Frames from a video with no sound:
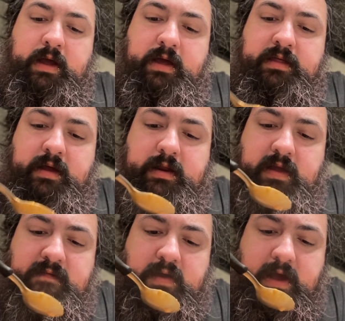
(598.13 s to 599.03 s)
I thought I'd
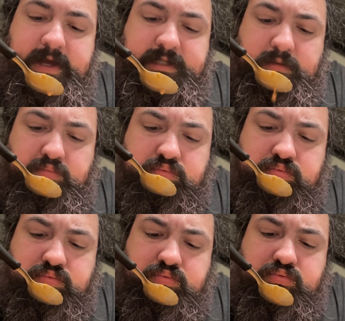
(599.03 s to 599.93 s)
give you guys
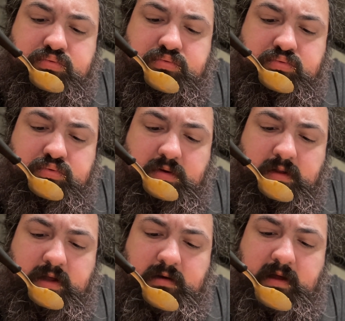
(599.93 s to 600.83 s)
a
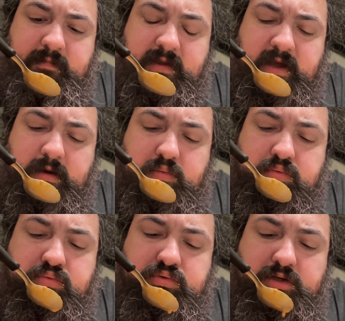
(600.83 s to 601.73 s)
little update
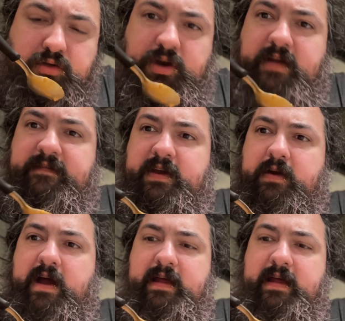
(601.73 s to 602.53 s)
Still trying to figure out